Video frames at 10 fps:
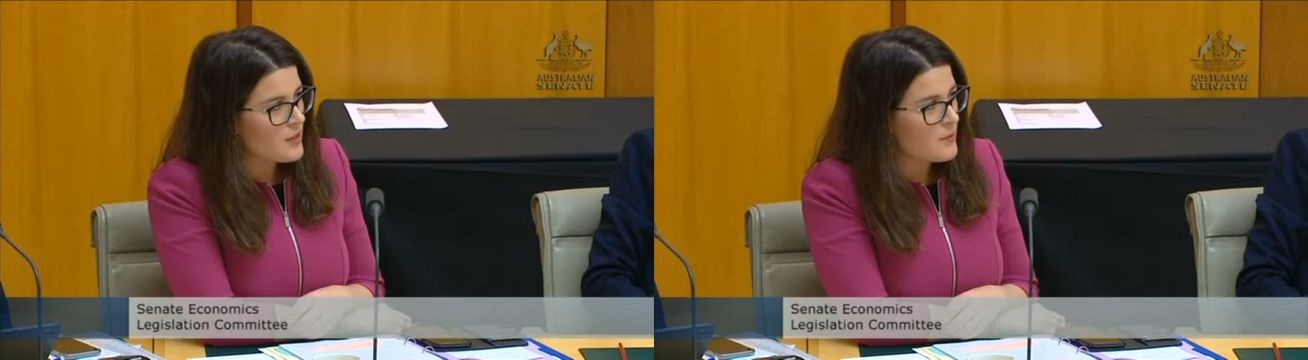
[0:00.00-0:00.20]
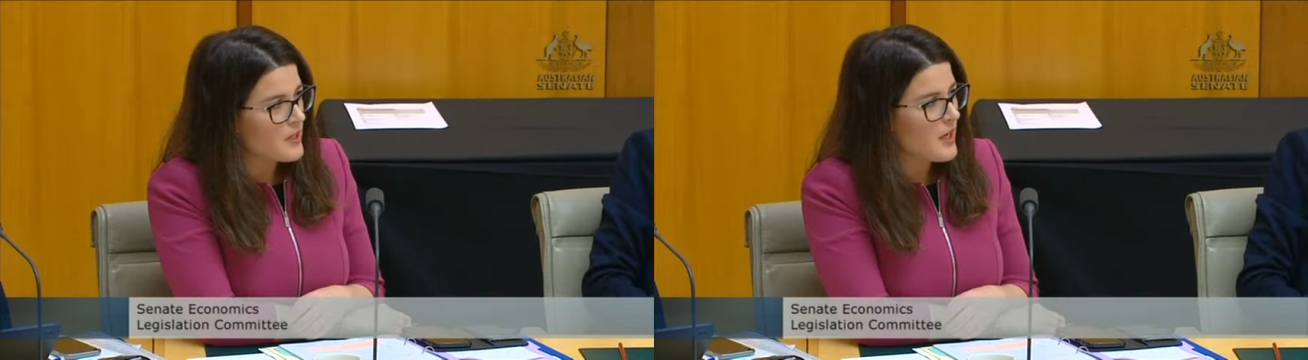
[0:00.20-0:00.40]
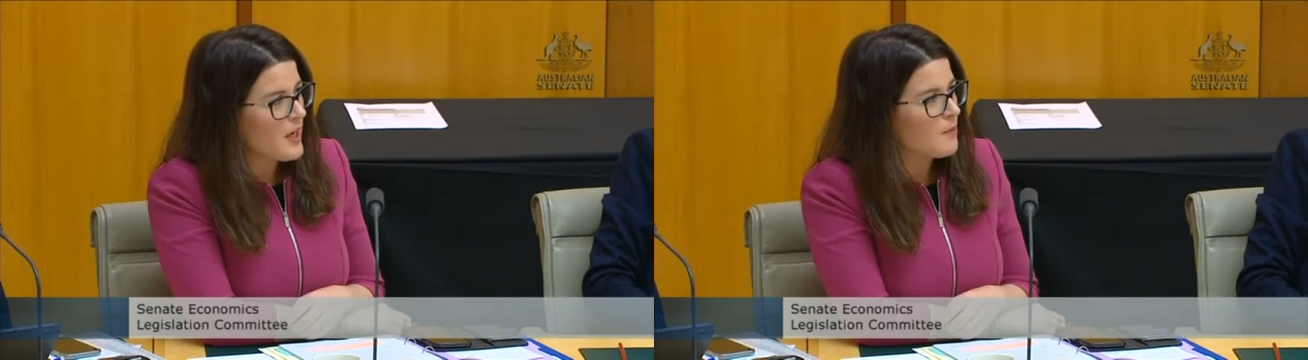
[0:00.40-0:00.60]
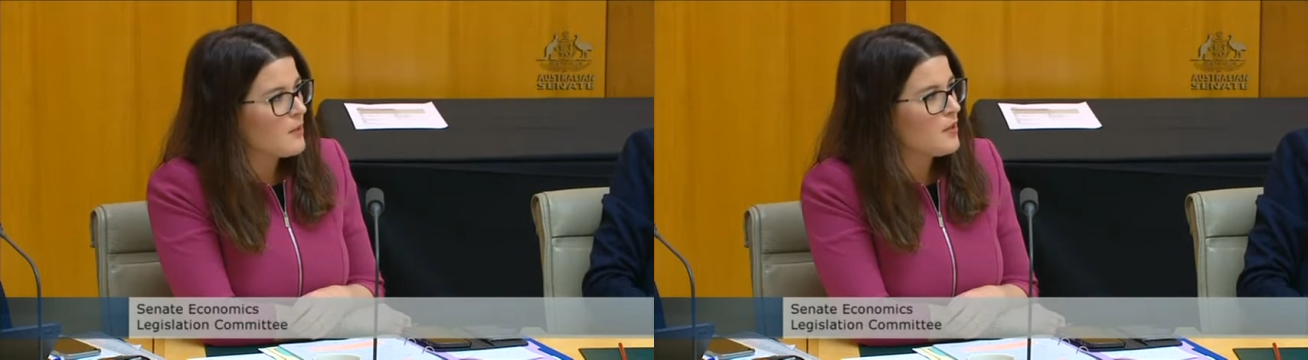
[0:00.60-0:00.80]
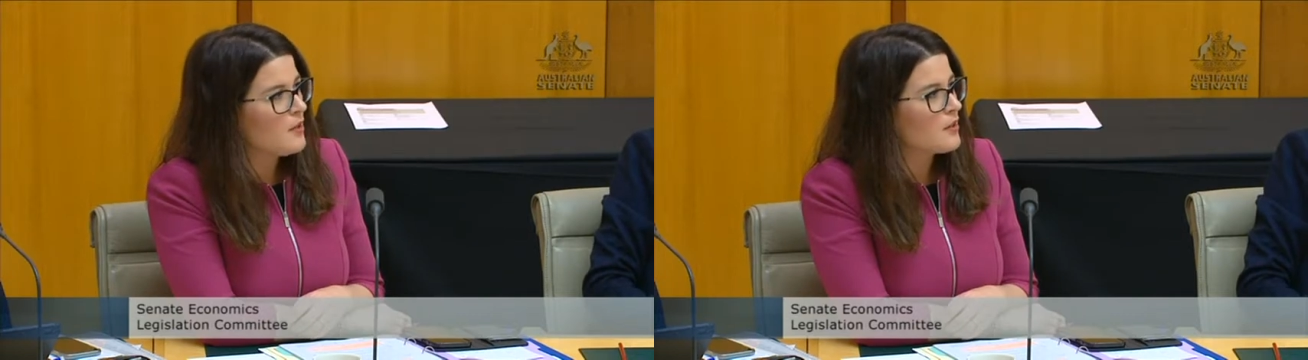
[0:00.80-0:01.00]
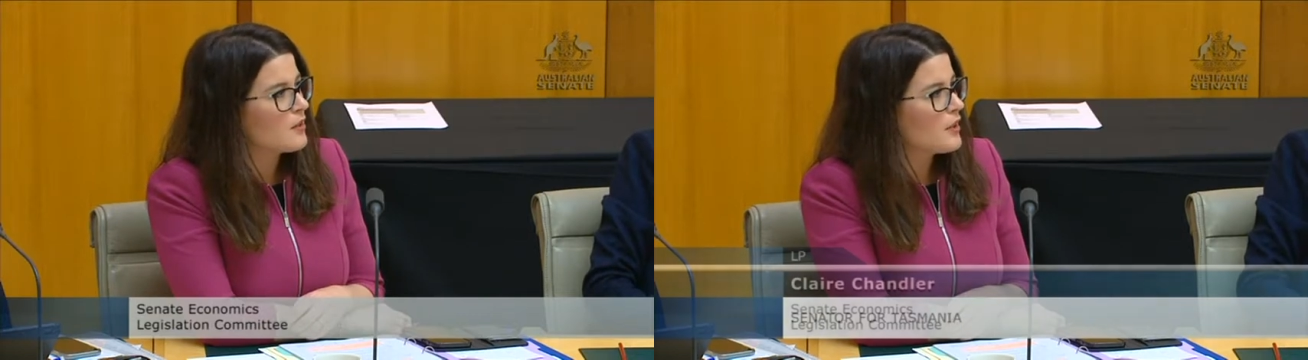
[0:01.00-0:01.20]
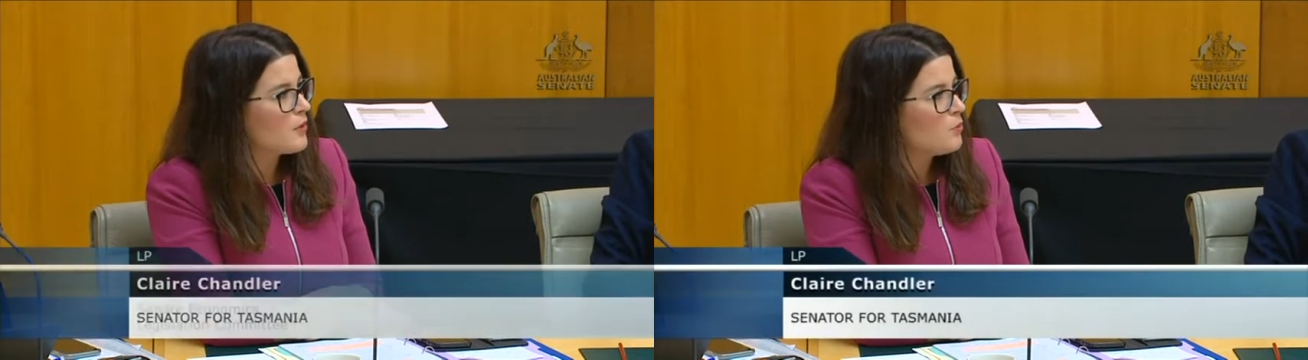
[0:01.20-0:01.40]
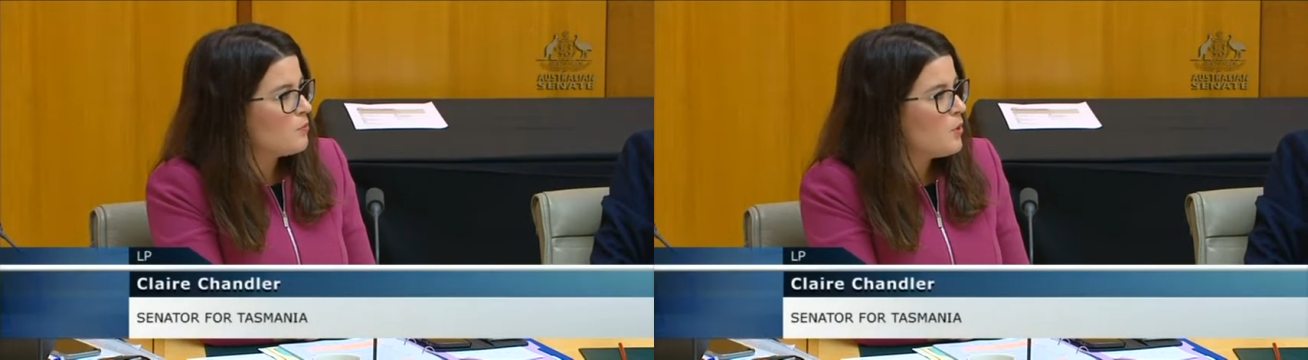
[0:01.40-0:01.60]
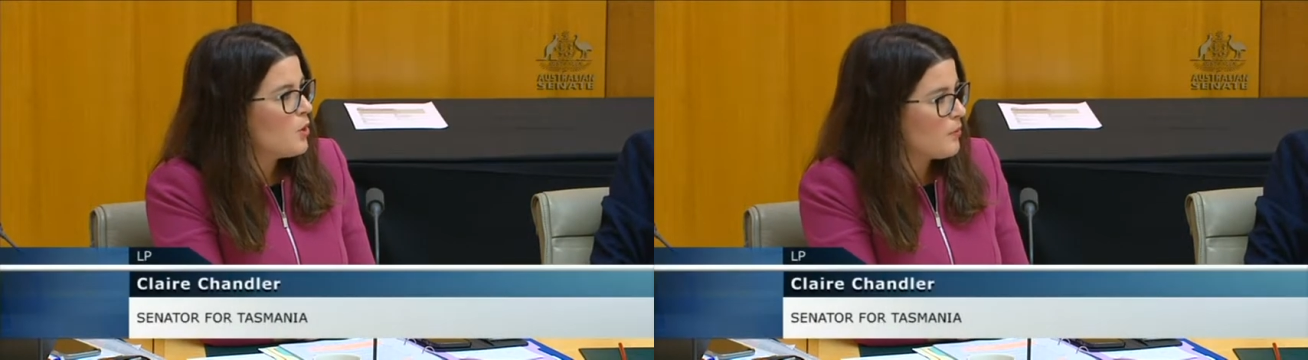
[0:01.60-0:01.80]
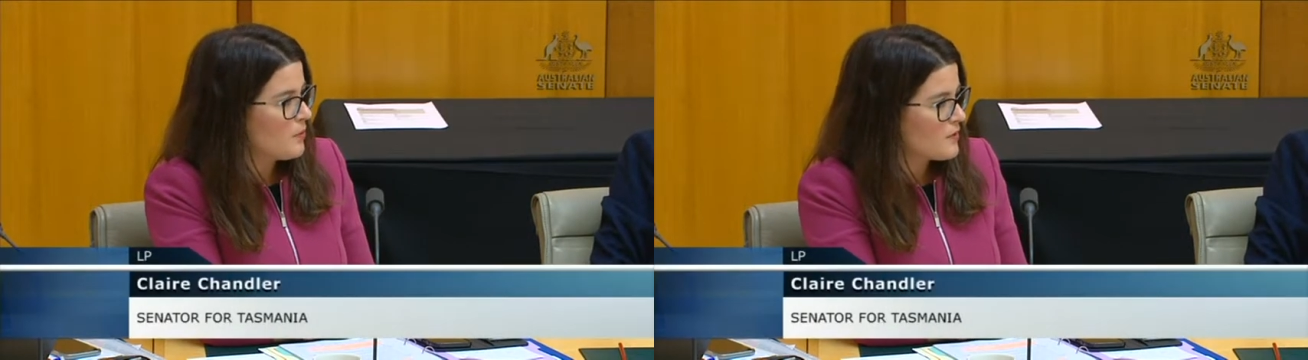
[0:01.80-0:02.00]
become an illegal
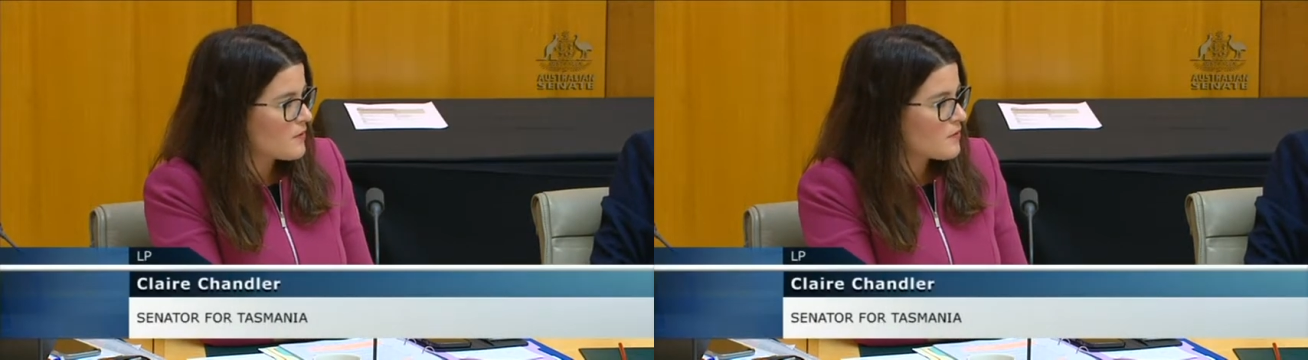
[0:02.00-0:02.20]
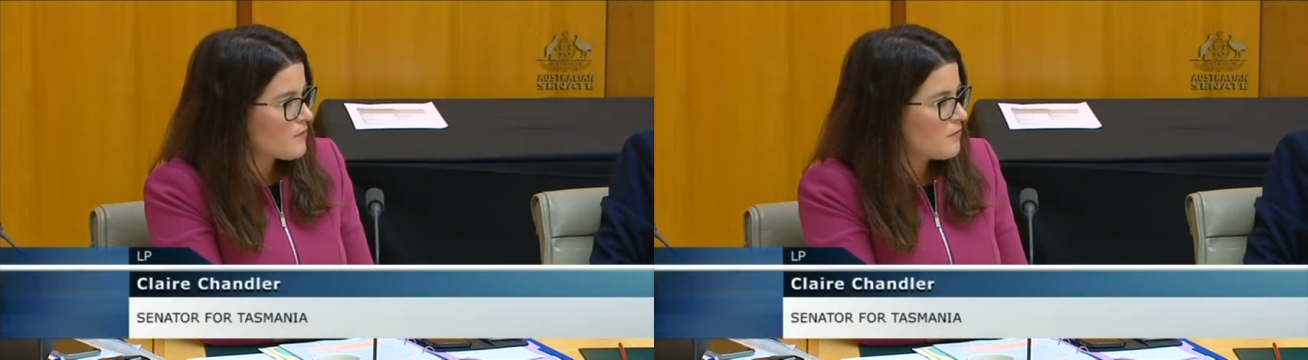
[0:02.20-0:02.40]
purpose?